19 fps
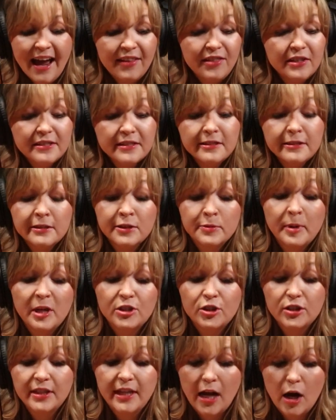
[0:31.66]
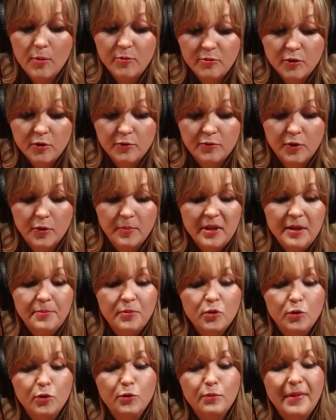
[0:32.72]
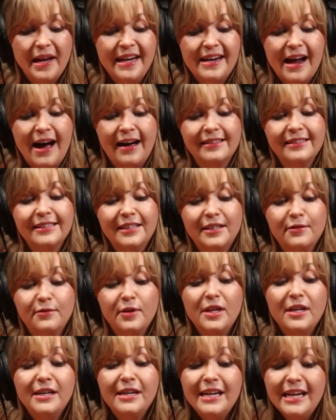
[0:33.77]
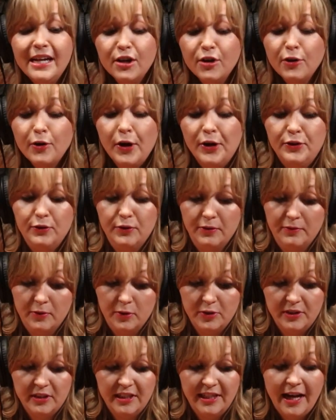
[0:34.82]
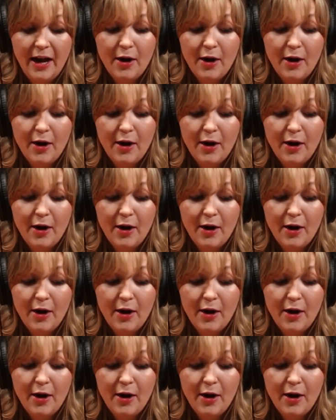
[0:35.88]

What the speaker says: and this is especially helpful for people who may not live near a university.